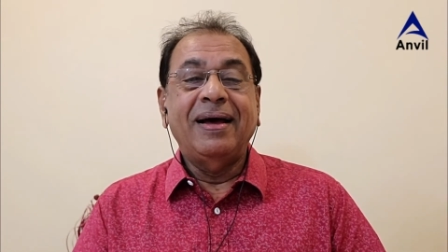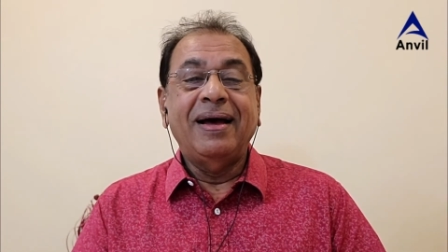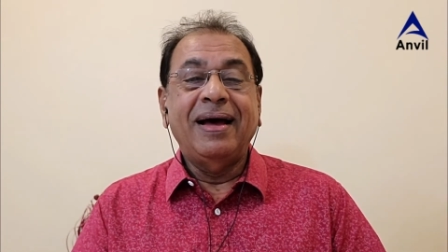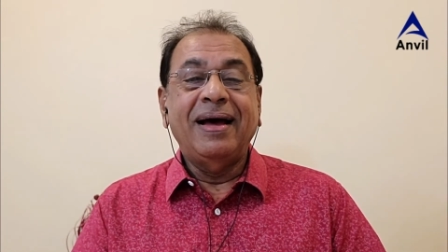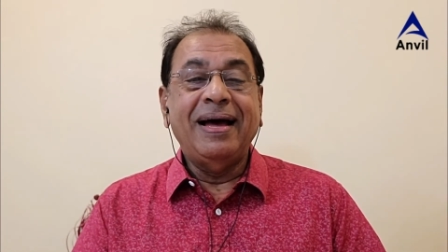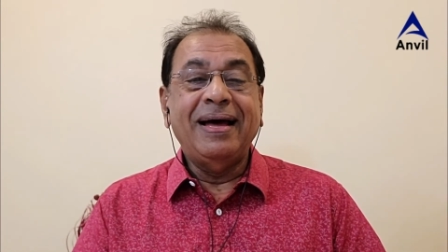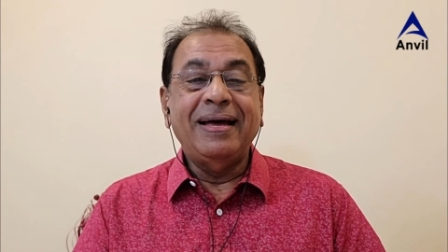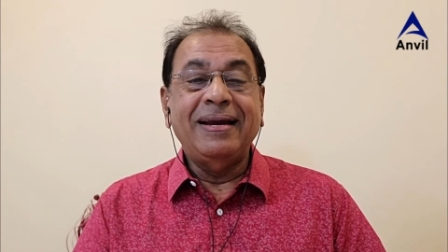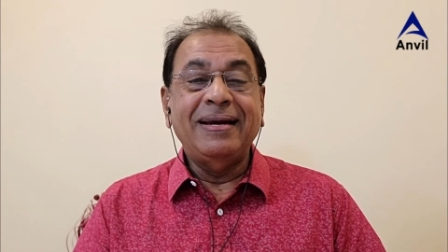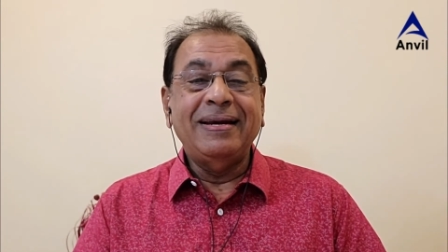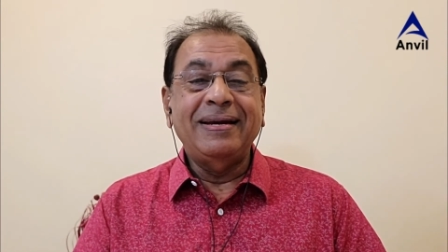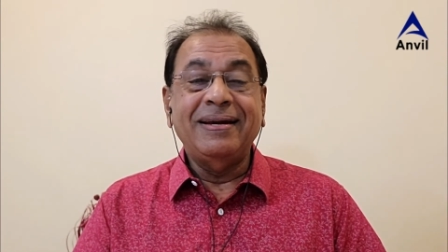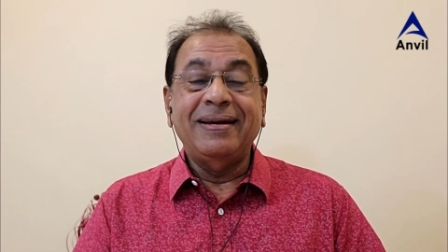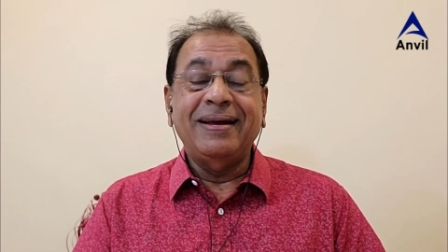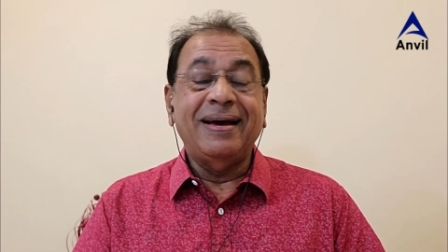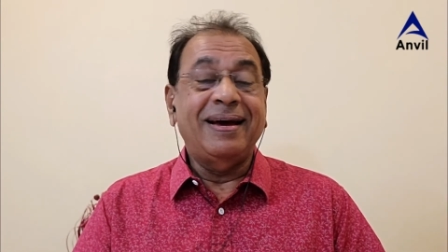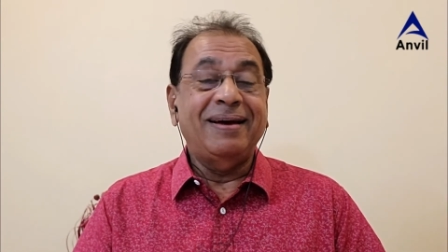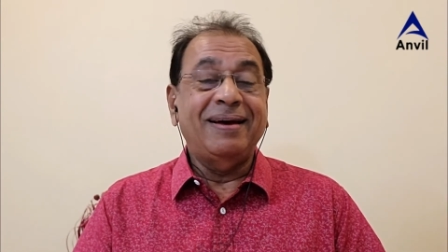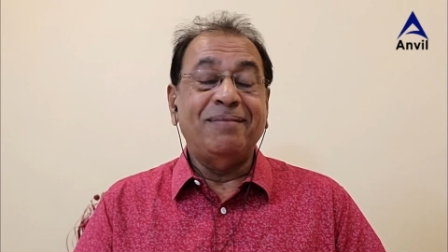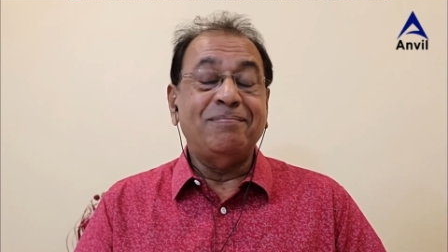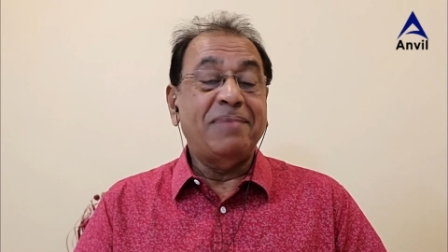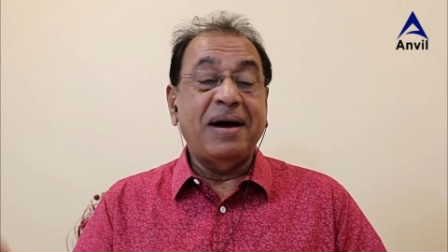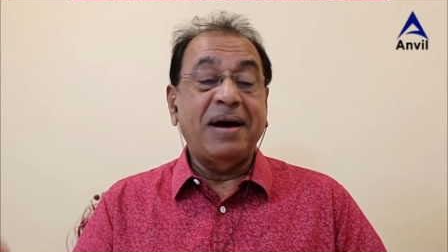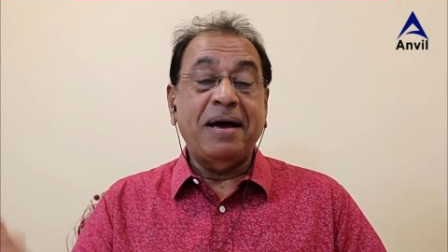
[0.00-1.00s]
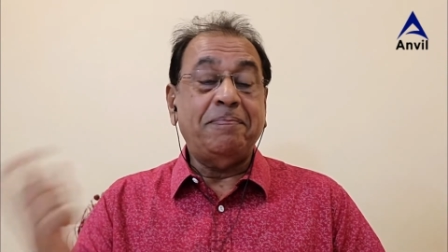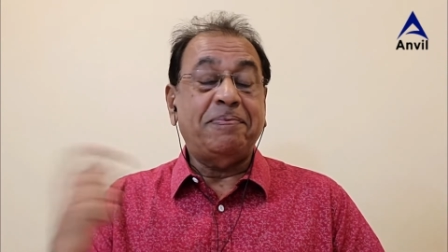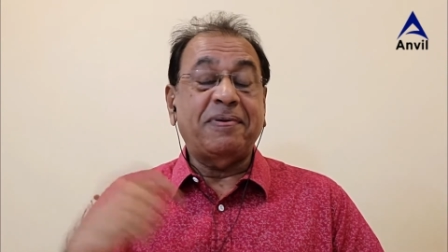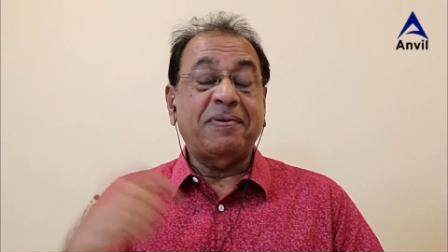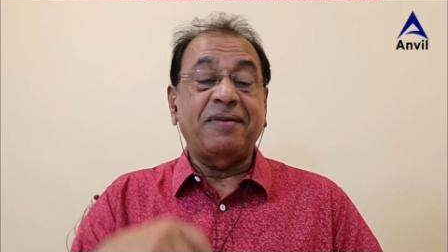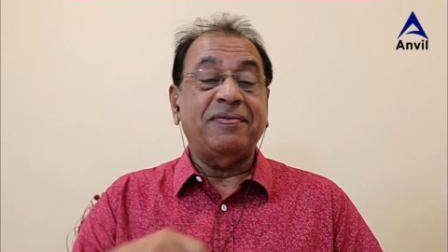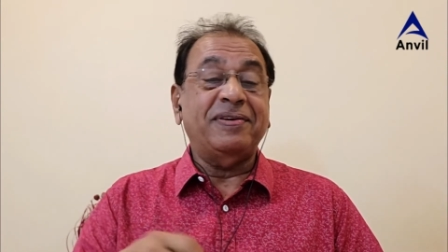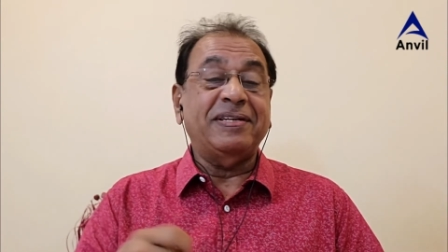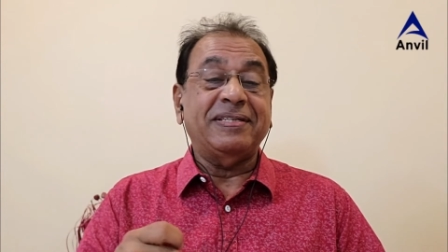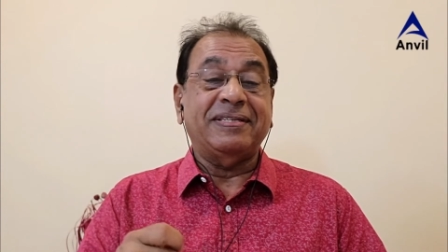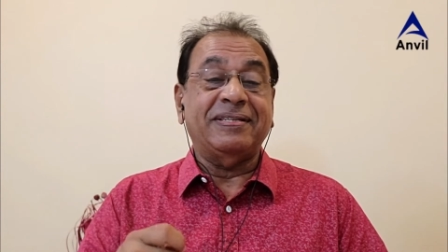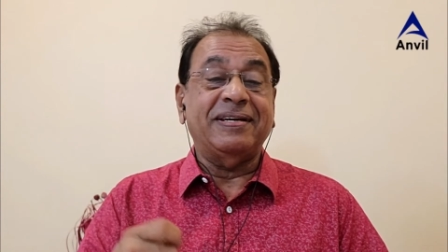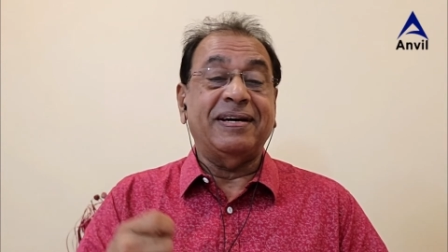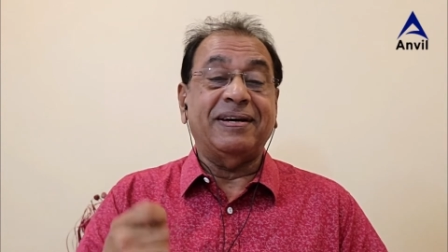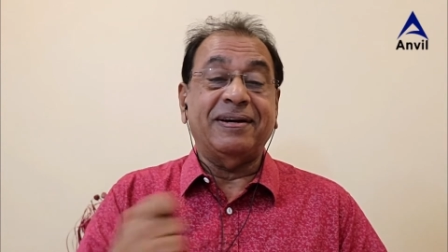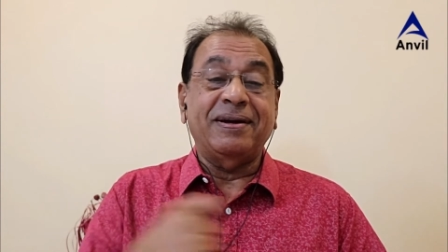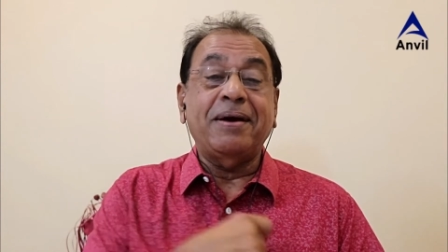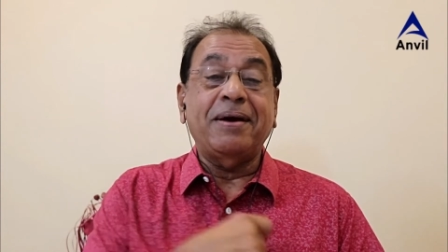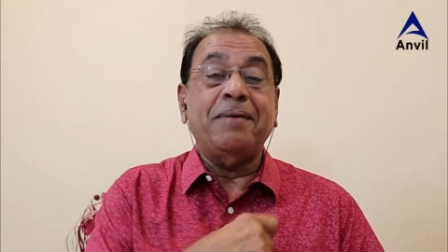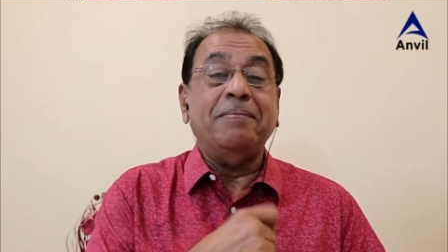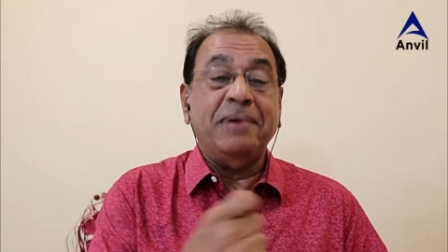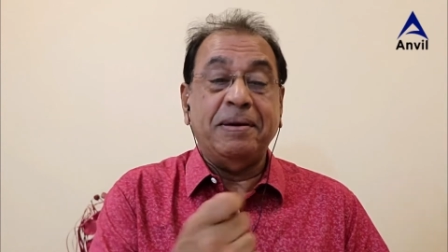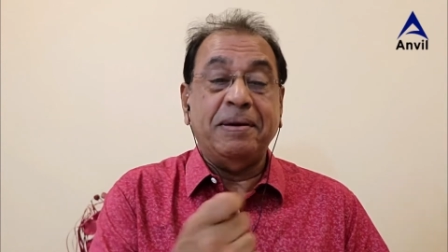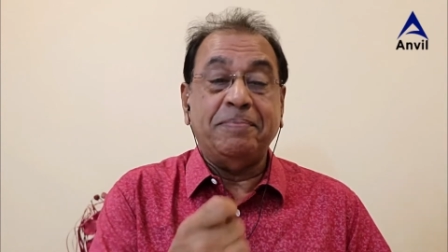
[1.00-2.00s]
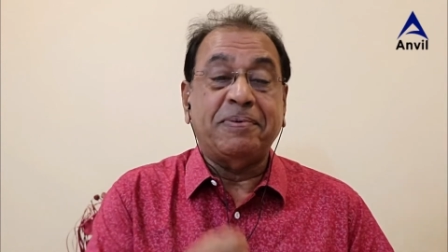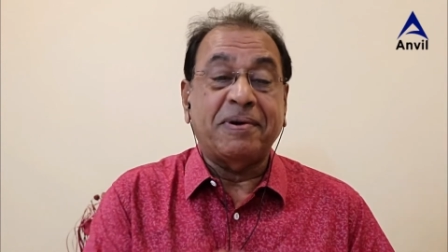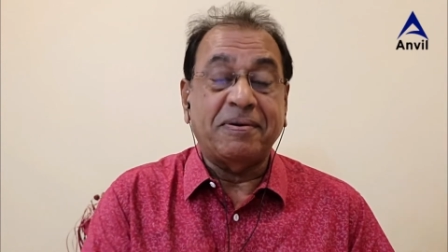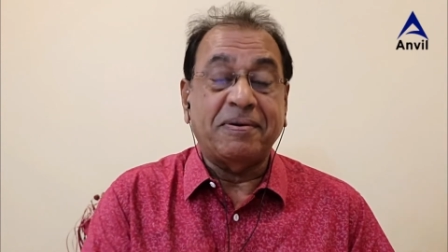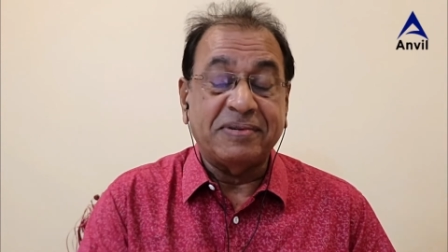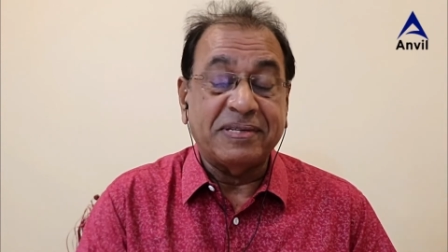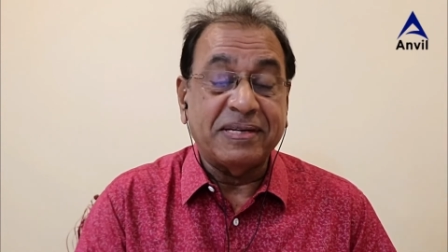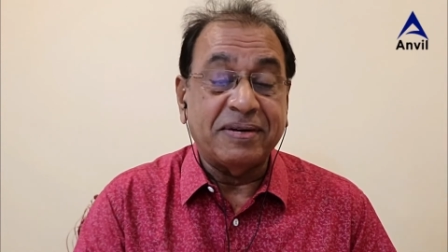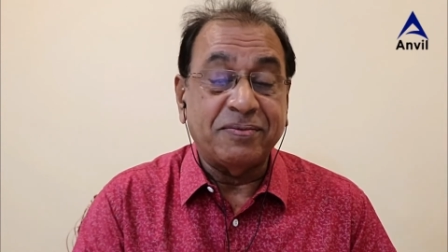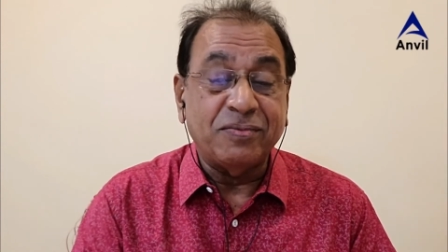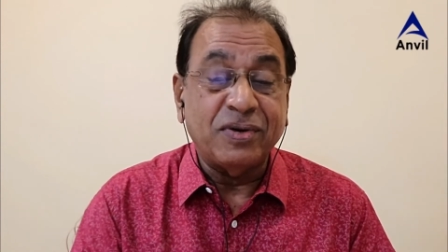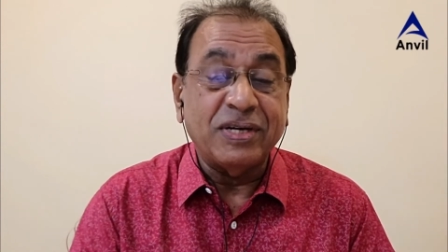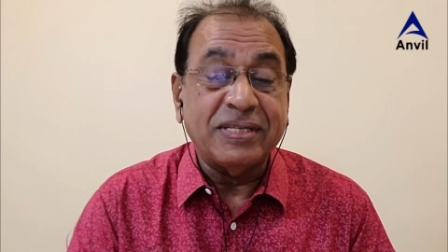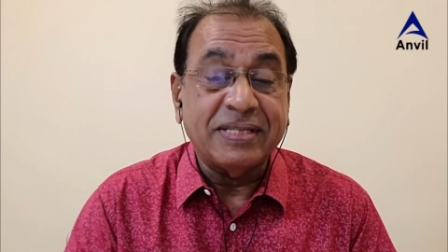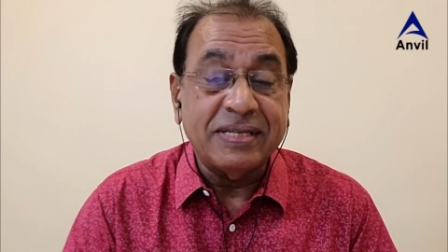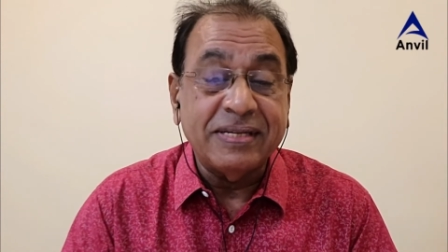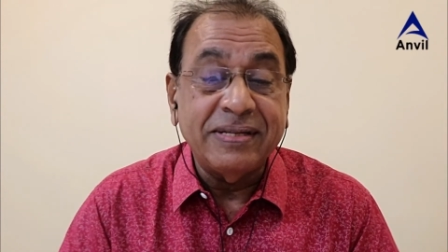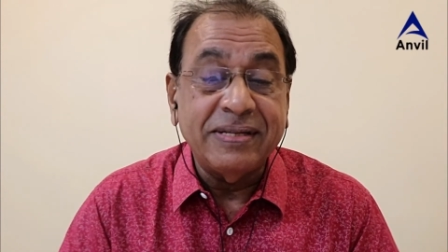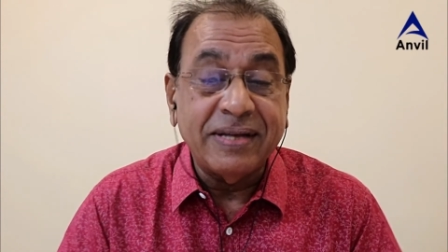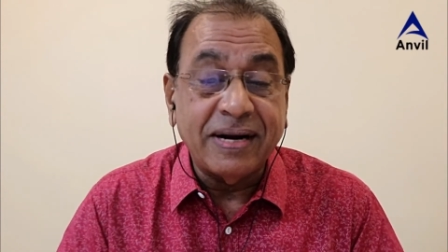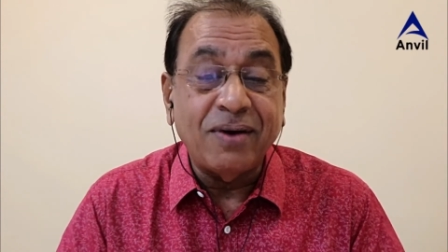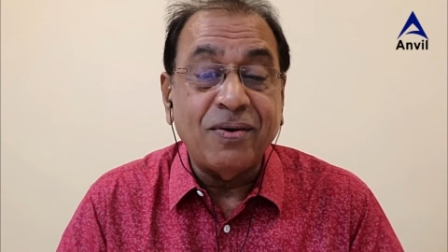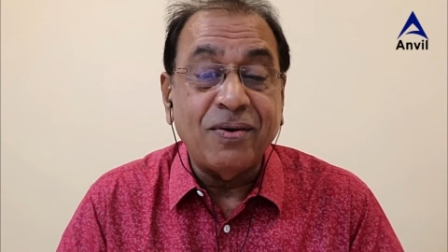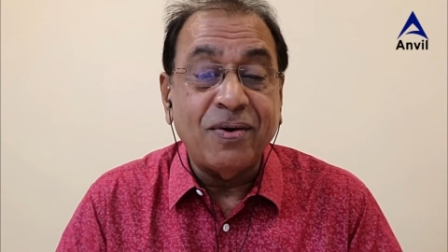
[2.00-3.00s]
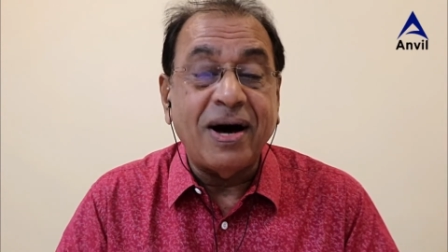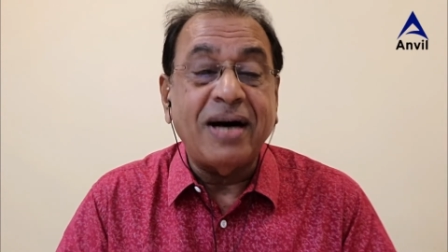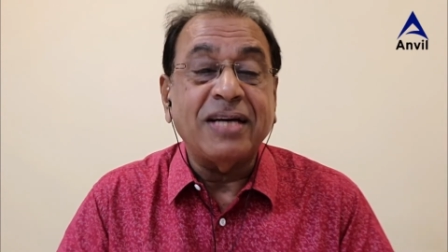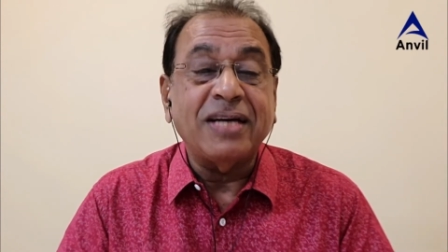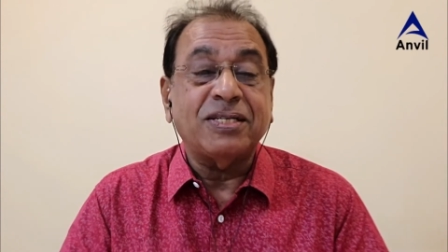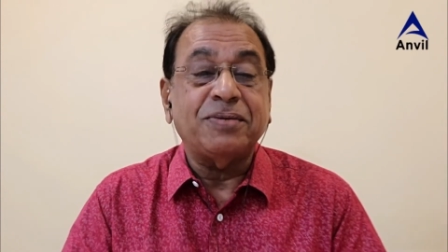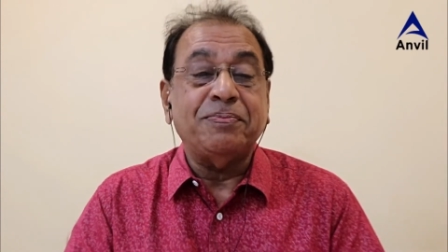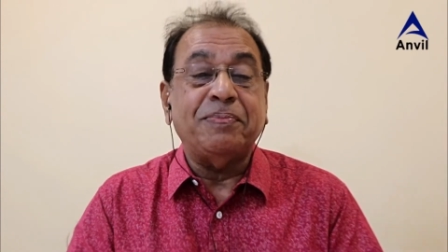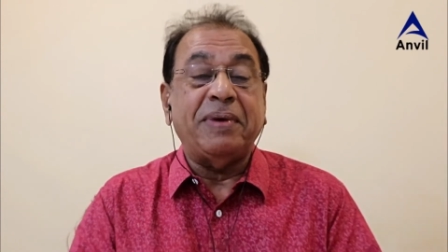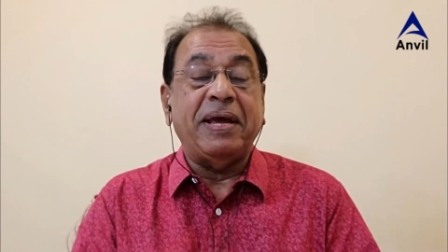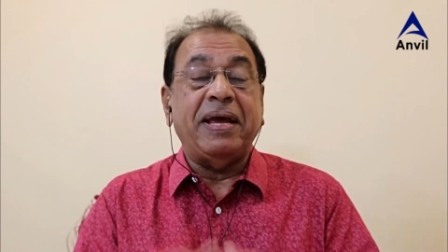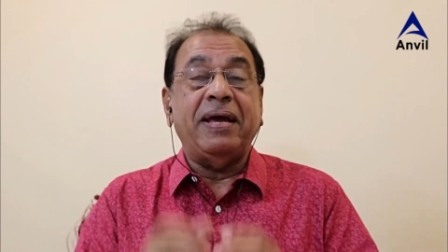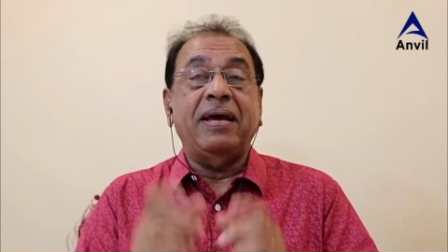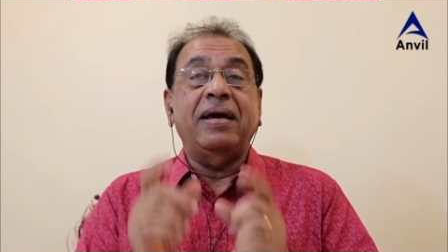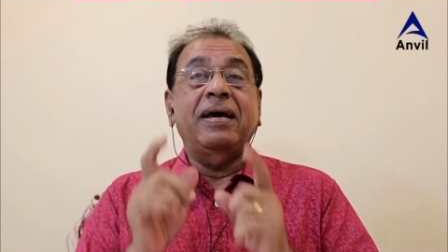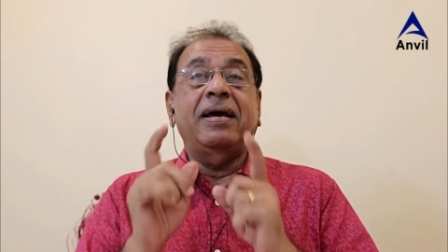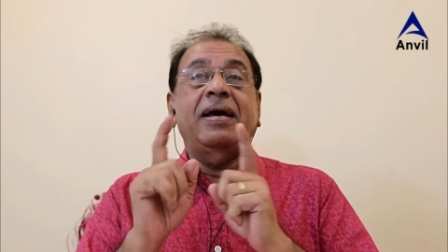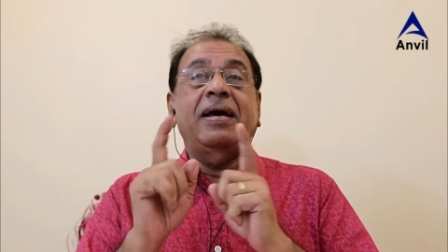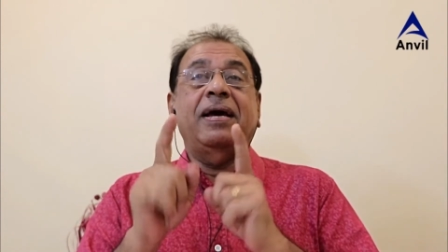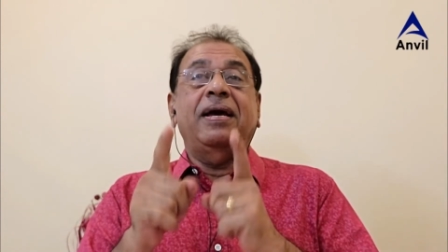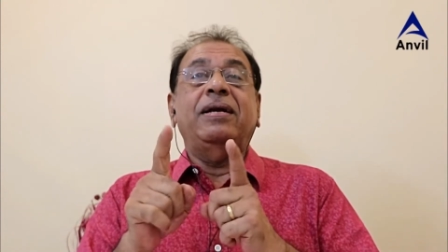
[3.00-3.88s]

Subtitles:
and my professor Vasundhara asked me,